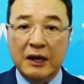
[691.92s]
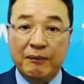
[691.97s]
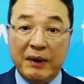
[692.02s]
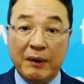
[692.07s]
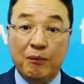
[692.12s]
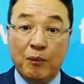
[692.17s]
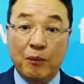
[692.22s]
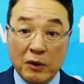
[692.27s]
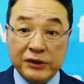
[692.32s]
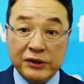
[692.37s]

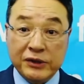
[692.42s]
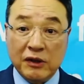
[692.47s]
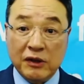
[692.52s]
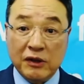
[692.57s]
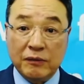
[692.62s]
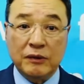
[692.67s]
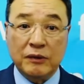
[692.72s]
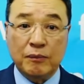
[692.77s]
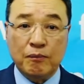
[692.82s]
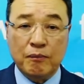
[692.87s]
But most
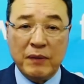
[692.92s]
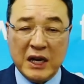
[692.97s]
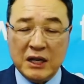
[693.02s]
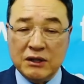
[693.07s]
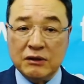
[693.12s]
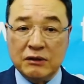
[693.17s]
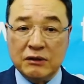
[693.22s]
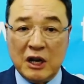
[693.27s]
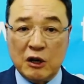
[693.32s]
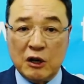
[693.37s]
of the
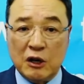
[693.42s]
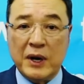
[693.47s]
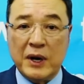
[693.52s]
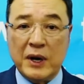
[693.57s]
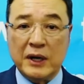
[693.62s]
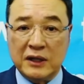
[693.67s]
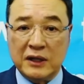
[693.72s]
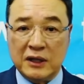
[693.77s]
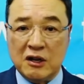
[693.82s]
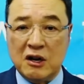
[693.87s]
major network
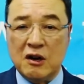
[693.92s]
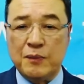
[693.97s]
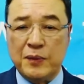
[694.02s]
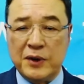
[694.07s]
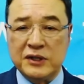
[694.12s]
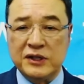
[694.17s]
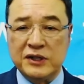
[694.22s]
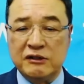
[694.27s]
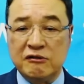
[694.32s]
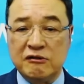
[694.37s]
marketing
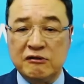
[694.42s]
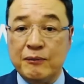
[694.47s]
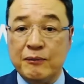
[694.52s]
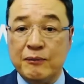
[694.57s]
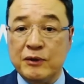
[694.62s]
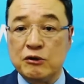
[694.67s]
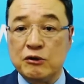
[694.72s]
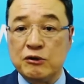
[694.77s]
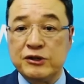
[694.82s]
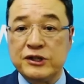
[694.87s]
companies'
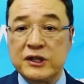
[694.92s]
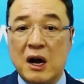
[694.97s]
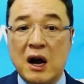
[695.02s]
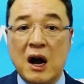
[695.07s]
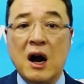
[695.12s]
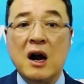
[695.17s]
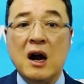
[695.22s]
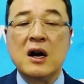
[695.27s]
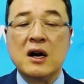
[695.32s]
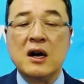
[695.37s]
revenues
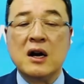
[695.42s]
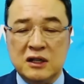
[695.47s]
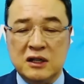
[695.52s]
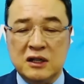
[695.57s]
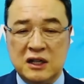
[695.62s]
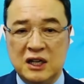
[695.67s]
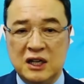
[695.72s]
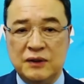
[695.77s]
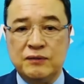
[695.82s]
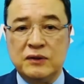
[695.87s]
are
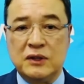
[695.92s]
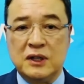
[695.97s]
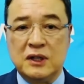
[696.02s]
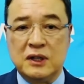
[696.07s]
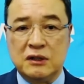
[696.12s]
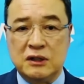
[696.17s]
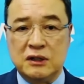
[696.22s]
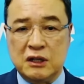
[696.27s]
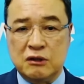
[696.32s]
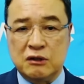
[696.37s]
keep
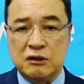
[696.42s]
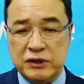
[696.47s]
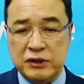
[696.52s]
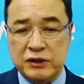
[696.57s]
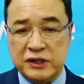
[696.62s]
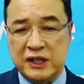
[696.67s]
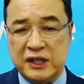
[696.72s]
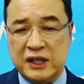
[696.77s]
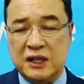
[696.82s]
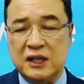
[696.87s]

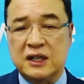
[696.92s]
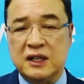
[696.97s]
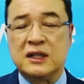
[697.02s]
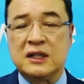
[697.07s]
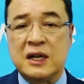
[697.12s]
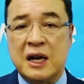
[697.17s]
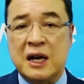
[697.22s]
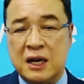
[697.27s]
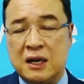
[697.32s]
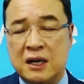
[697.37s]
decreasing
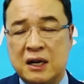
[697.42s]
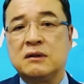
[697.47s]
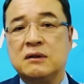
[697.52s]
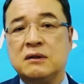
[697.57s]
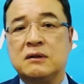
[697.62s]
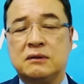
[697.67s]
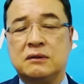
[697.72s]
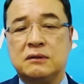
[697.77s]
now.